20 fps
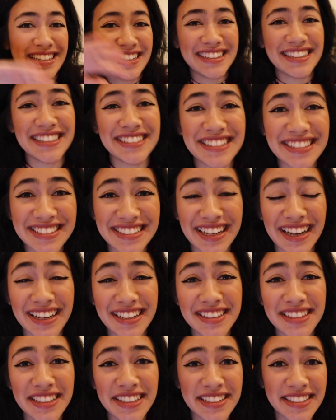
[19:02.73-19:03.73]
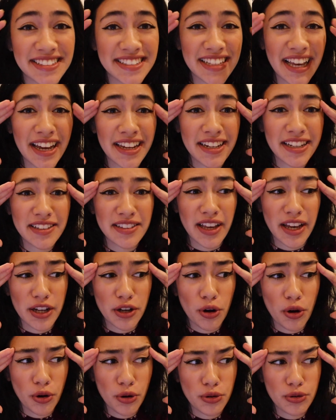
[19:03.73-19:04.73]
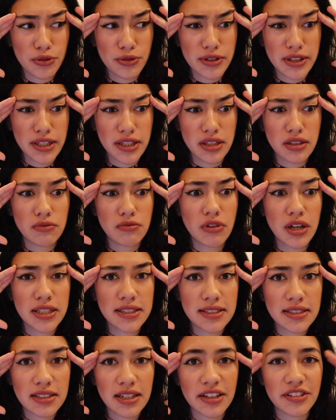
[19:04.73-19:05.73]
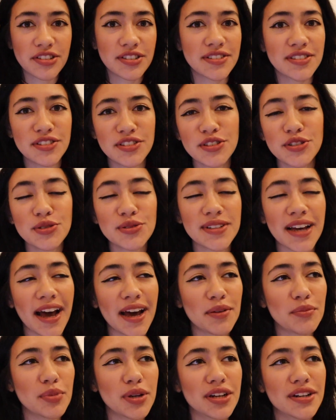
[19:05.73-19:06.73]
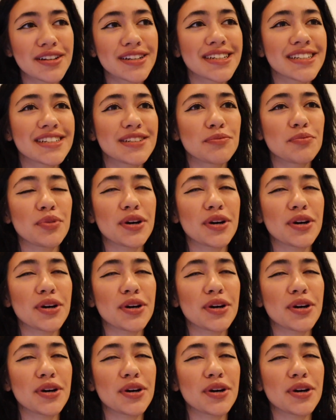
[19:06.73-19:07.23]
This is like the exciting, like, holy, what did I just do time period,